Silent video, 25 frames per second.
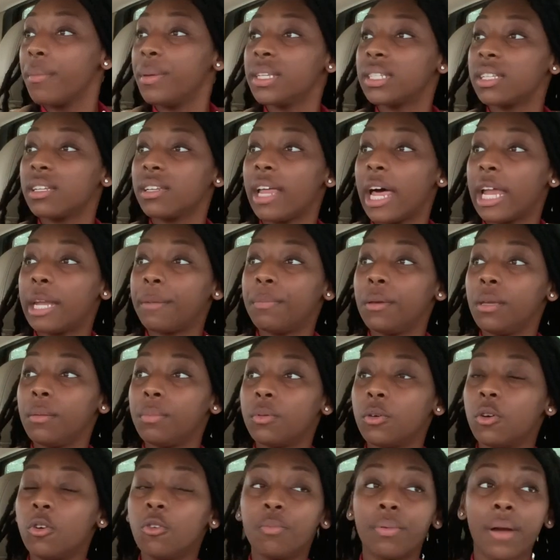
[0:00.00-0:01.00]
It's a lot of
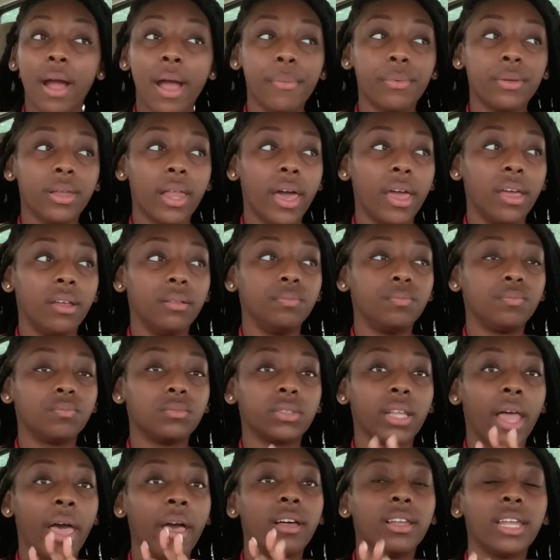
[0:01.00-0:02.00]
people who probably like
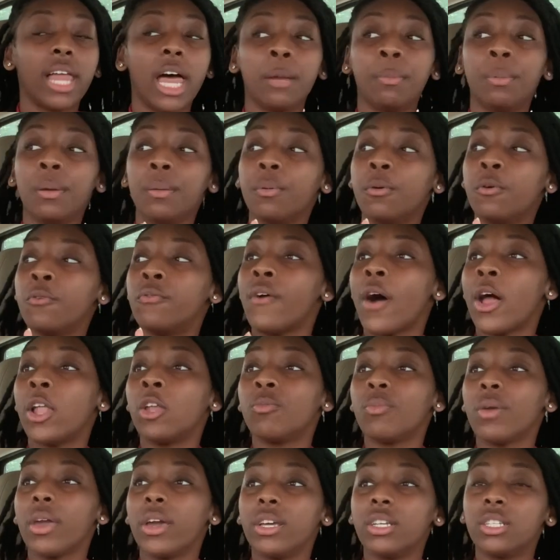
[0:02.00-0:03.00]
a lot of people who follow
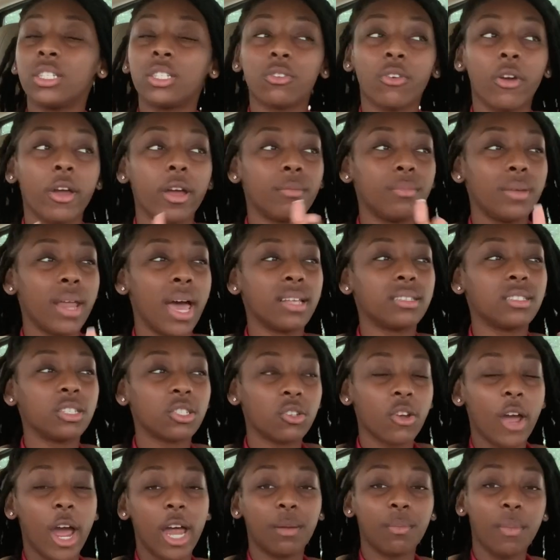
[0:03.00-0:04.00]
me on Instagram not
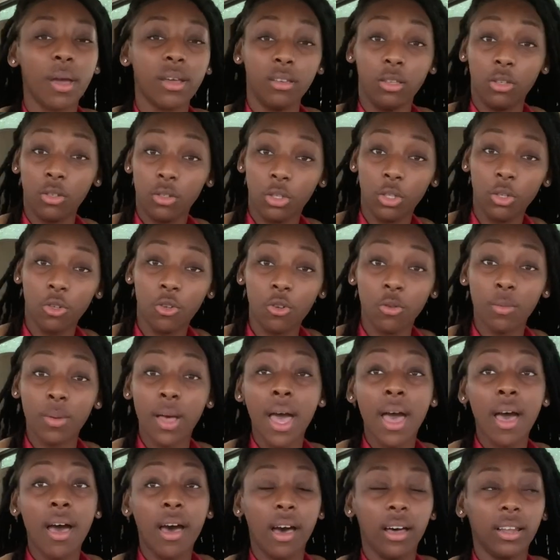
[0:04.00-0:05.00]
subscribe to my YouTube.
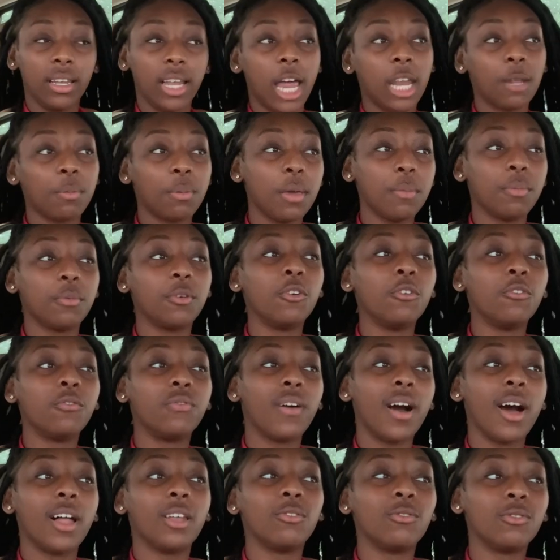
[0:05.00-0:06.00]
A lot of people who
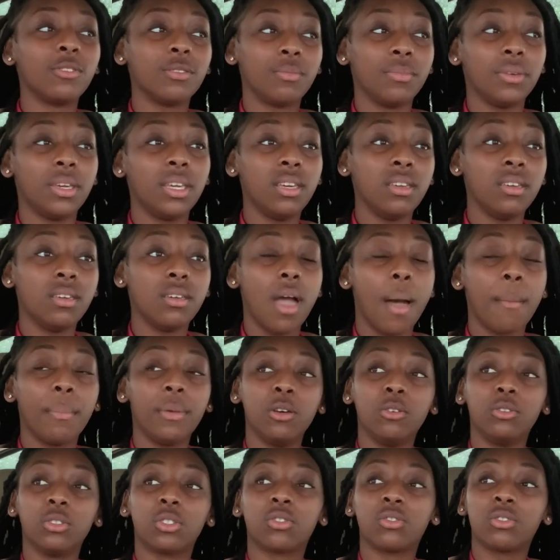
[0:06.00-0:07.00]
following me, I
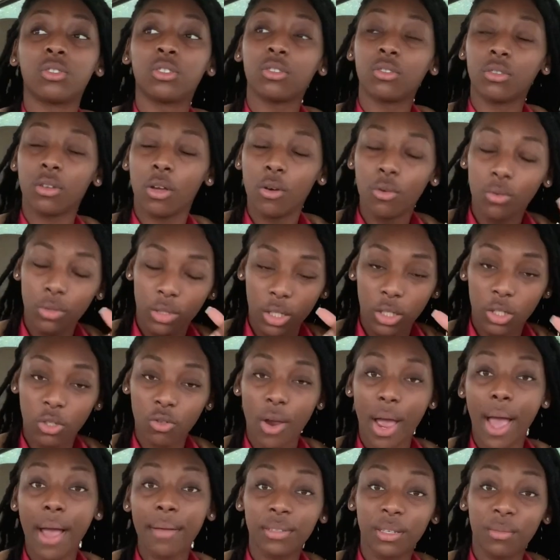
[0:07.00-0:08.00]
mean who
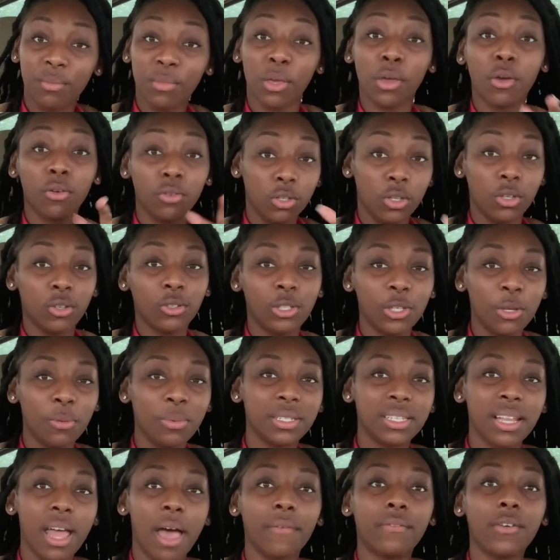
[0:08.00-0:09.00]
subscribe to me on YouTube
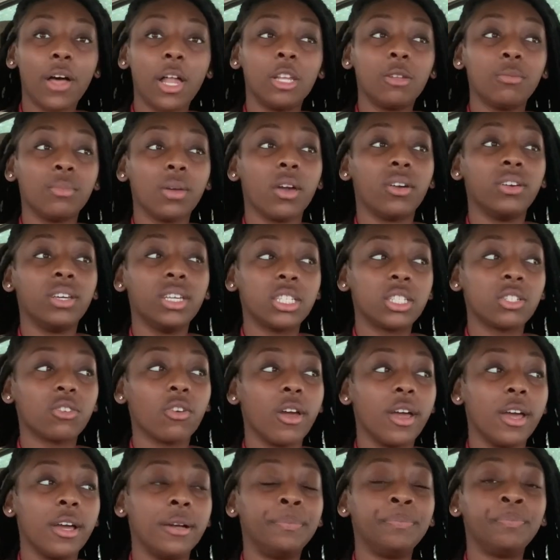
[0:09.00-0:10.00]
is not following me on
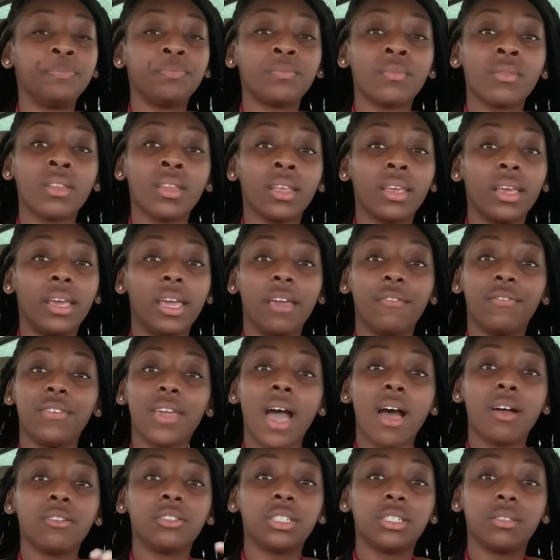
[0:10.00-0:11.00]
Instagram. If
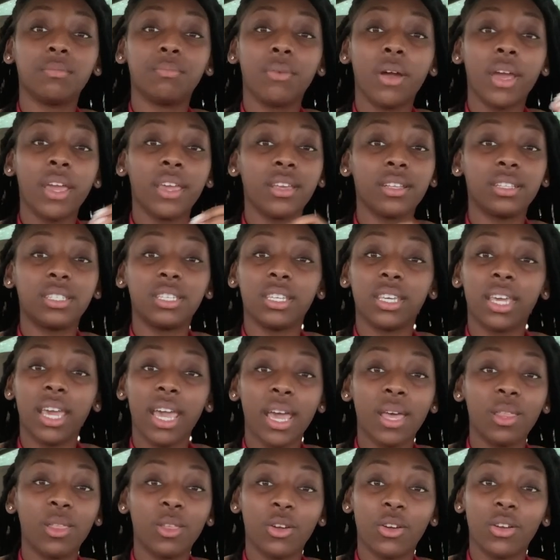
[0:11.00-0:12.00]
y'all just bring it
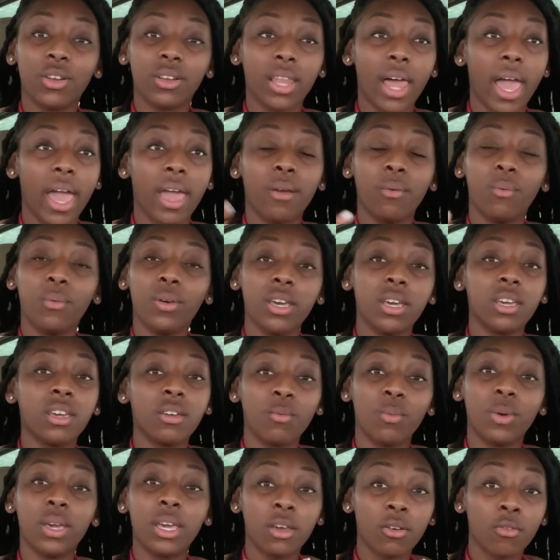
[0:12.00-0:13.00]
together, like we
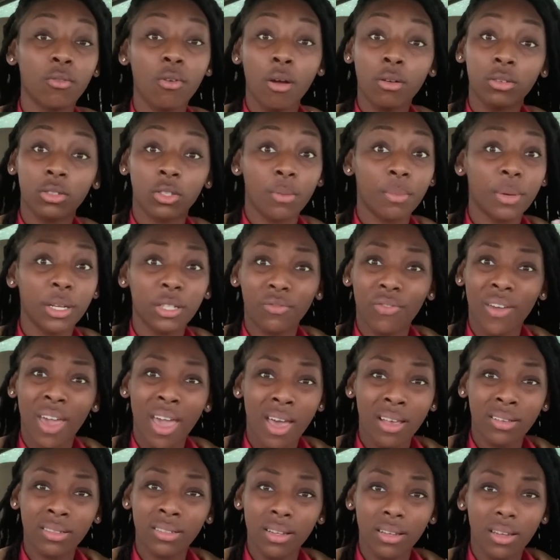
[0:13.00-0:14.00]
can grow so much
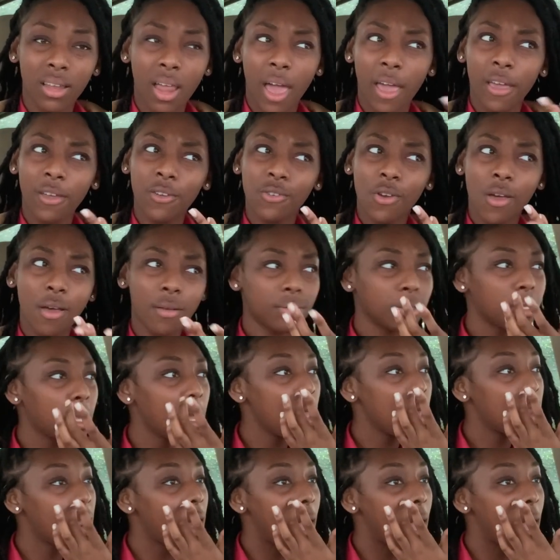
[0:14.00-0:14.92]
faster. Like, you know what I'm saying?